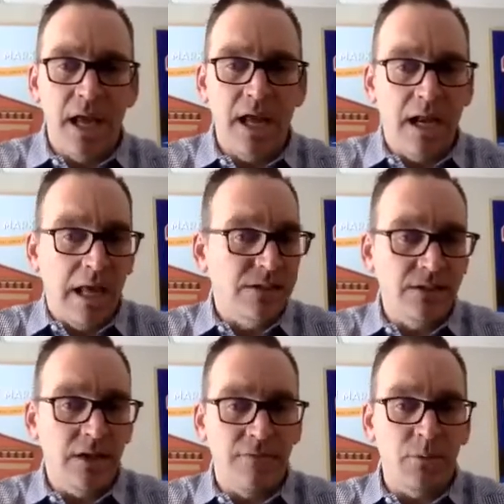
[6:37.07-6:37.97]
And I
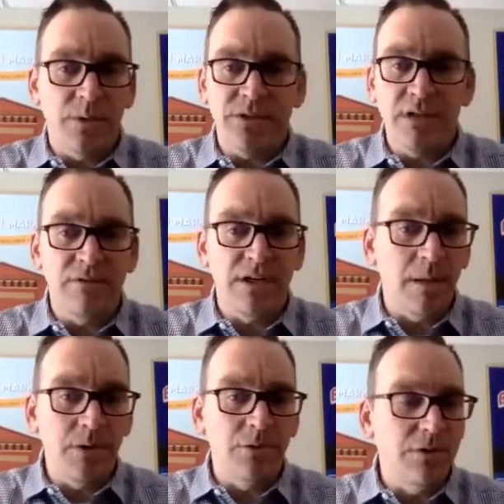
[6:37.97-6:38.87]
still haven't received a
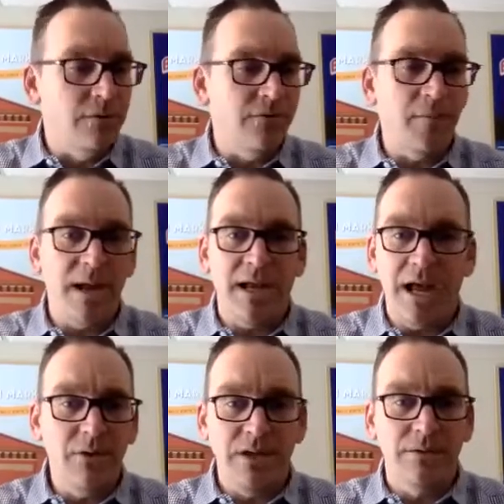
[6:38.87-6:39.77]
W-2 from my
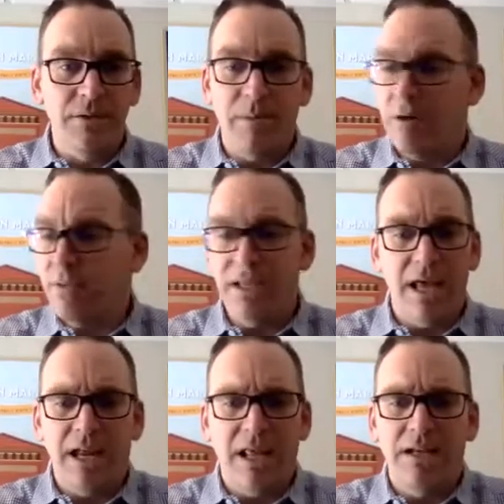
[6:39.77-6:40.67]
county department
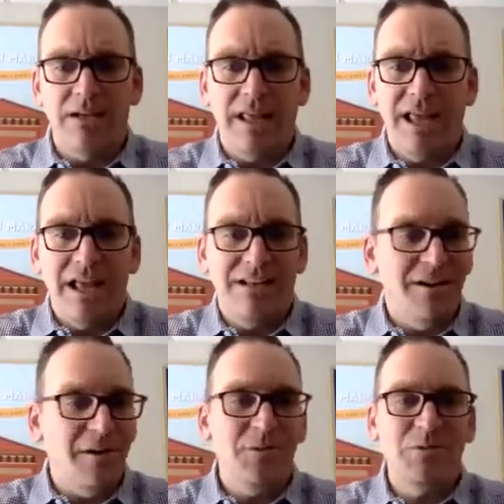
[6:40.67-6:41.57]
yet. You're like, hey, I did
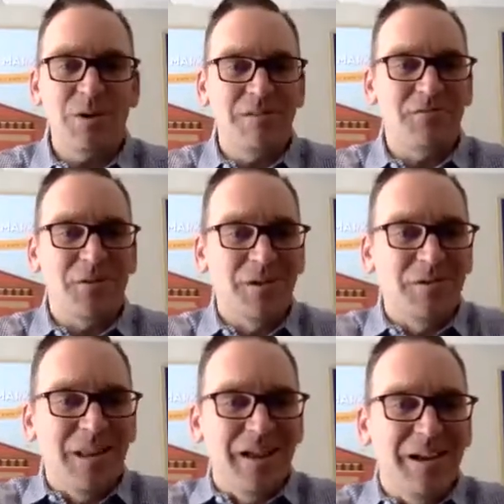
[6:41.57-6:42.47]
all this work for you.
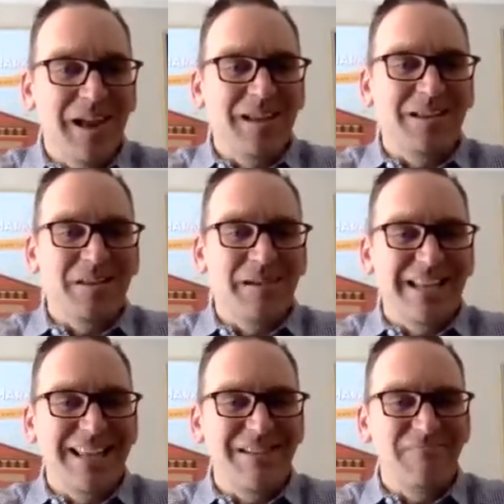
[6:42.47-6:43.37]
Like, hey, am I
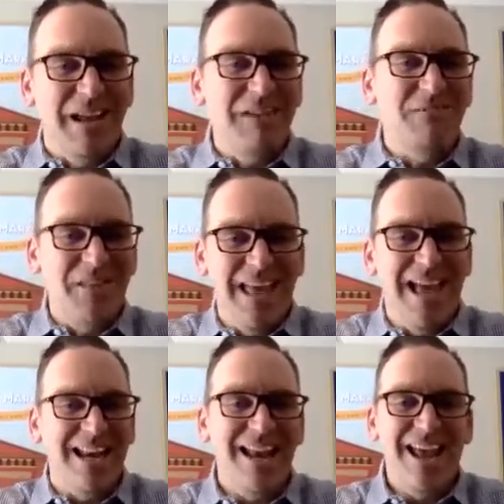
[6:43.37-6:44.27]
getting paid for
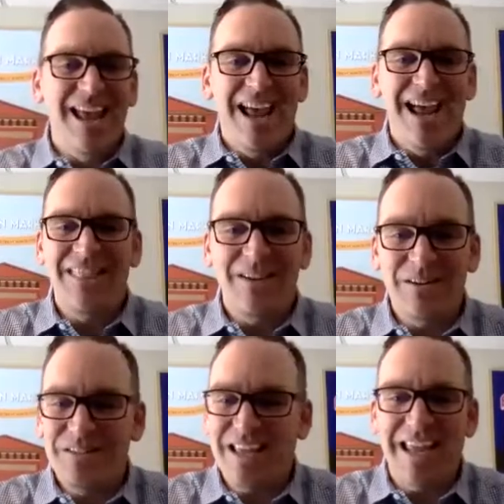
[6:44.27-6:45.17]
that? And they're
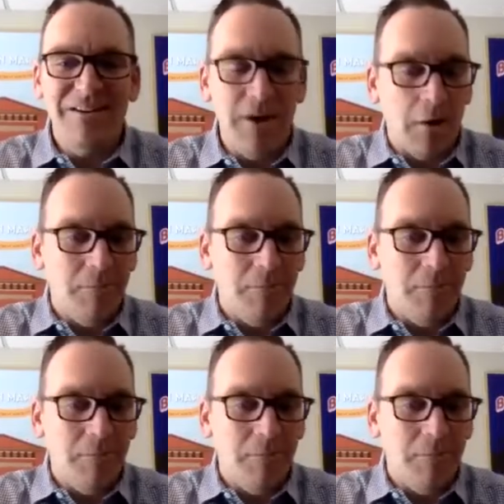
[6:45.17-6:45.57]
saying no.